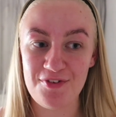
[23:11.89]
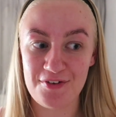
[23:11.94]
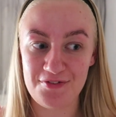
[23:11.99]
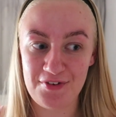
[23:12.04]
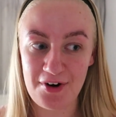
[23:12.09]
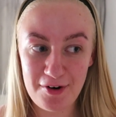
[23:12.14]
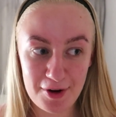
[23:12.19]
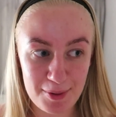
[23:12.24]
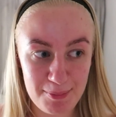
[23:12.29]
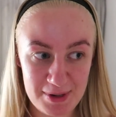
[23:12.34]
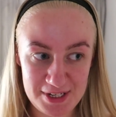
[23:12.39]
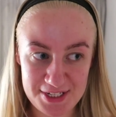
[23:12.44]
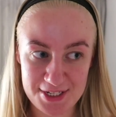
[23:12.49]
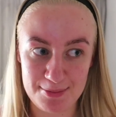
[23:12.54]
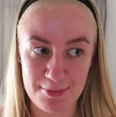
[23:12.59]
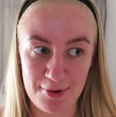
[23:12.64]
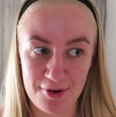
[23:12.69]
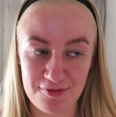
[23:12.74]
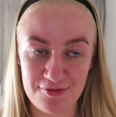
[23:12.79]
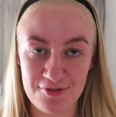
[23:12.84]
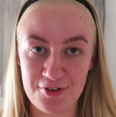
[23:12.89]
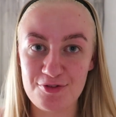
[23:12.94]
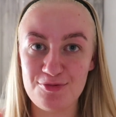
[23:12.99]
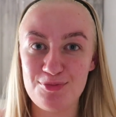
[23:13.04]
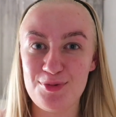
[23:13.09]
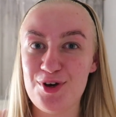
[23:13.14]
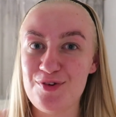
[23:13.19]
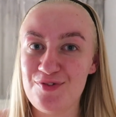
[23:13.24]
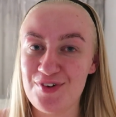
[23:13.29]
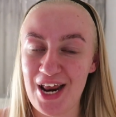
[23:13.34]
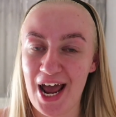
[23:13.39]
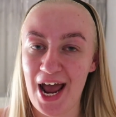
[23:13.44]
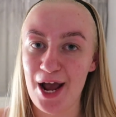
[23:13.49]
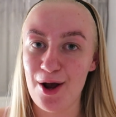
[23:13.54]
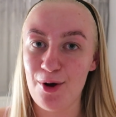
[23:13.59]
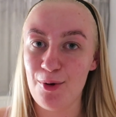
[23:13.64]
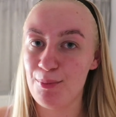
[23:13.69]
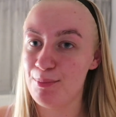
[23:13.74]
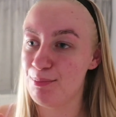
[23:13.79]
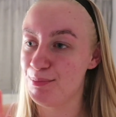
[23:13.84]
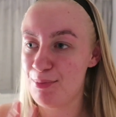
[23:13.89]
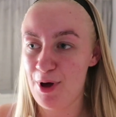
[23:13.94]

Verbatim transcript: a very busy month of moving out,